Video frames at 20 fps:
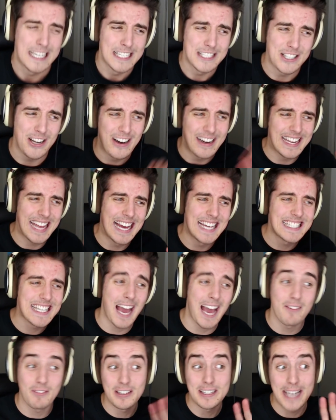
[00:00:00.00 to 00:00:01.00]
Sorry, guys,
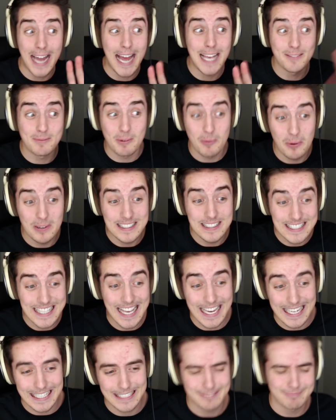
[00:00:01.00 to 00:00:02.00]
advertisement. One
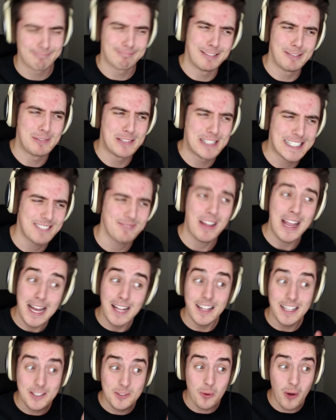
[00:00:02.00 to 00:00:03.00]
second. Let me just
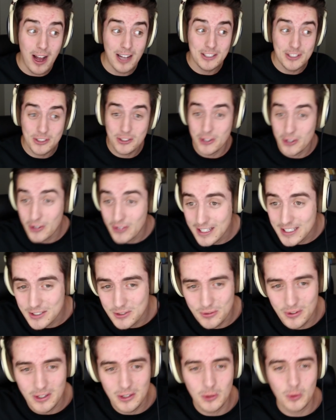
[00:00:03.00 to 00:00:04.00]
let's watch through
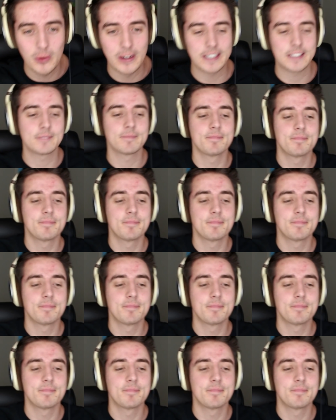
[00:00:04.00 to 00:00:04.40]
this real quick.